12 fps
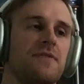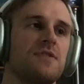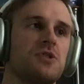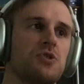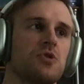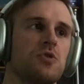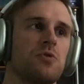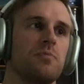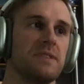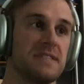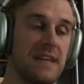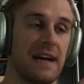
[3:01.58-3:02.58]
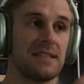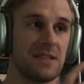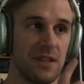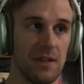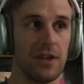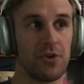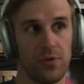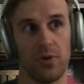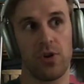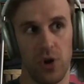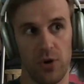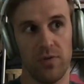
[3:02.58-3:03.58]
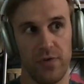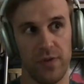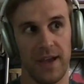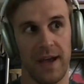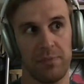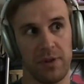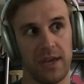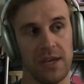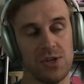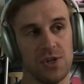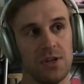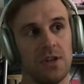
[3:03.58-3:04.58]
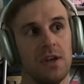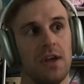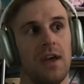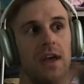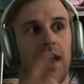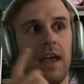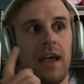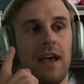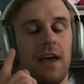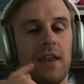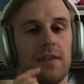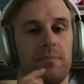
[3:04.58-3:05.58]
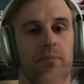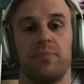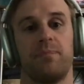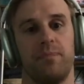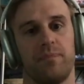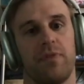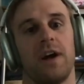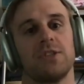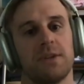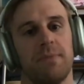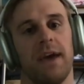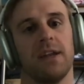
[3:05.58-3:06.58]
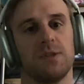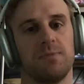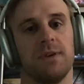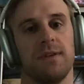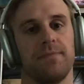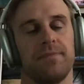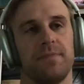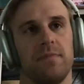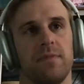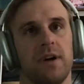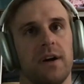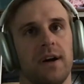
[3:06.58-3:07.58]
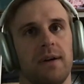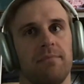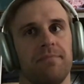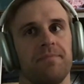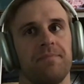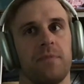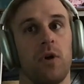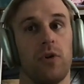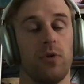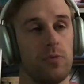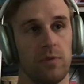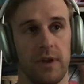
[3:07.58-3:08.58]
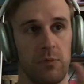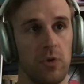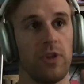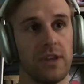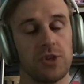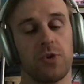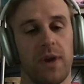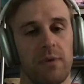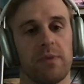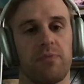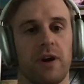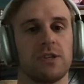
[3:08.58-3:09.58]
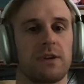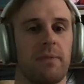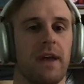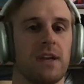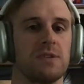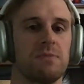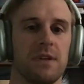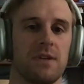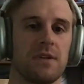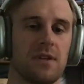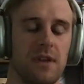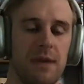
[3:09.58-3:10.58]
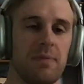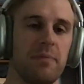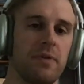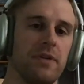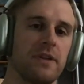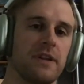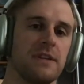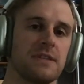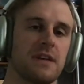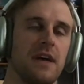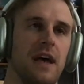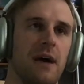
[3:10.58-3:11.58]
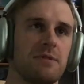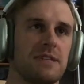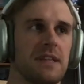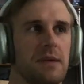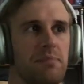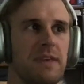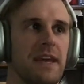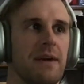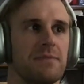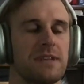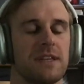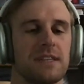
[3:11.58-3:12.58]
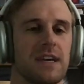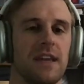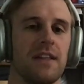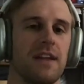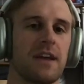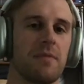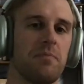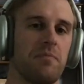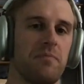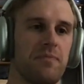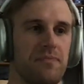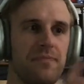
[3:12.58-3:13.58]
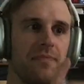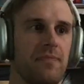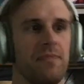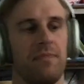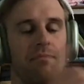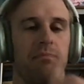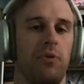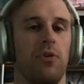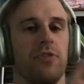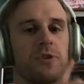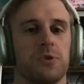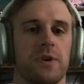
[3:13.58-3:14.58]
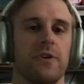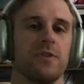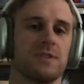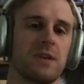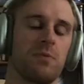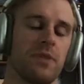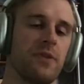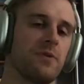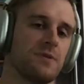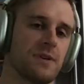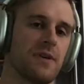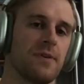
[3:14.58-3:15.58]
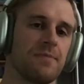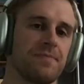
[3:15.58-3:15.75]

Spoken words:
to do besides the literal code for the application and project management. Although it will integrate with project management capabilities. Right. I would say like PMs get to kind of like pull the triggers on what those are.